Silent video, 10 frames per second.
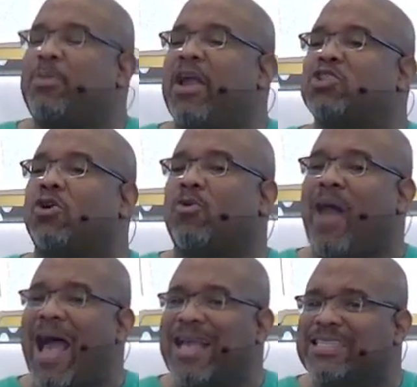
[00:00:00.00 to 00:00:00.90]
your
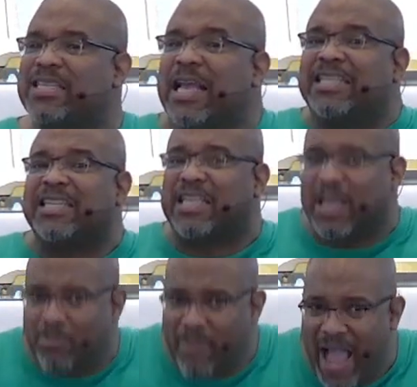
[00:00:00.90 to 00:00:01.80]
horizons to
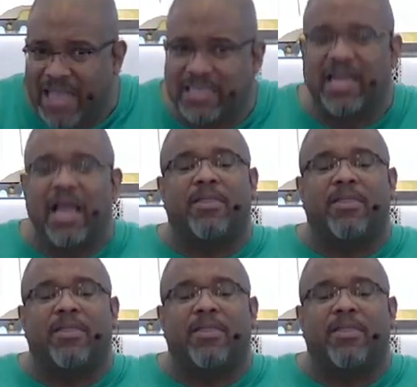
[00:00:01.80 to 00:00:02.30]
imagine that